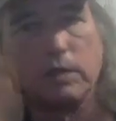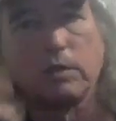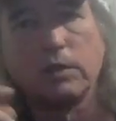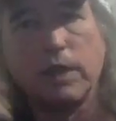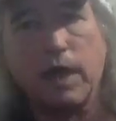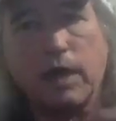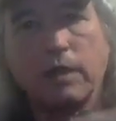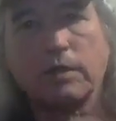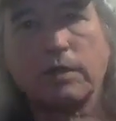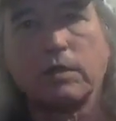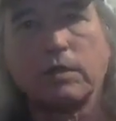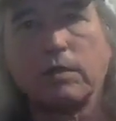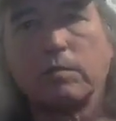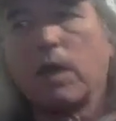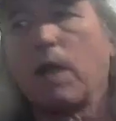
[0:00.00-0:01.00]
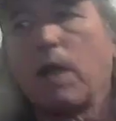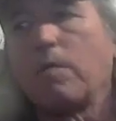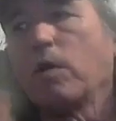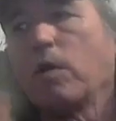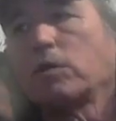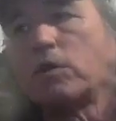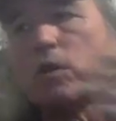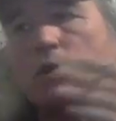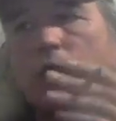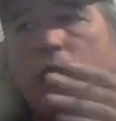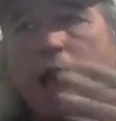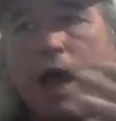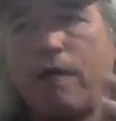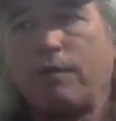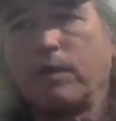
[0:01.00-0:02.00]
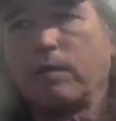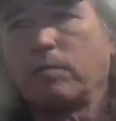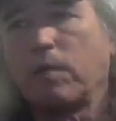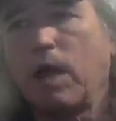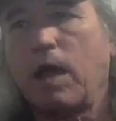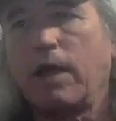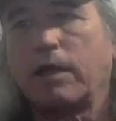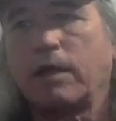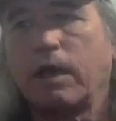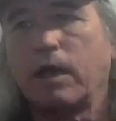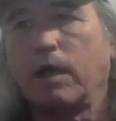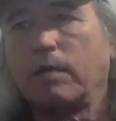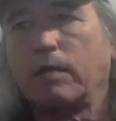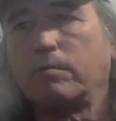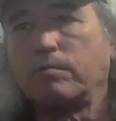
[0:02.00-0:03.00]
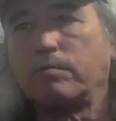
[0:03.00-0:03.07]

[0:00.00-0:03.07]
yes. But I'm also going to have him like, how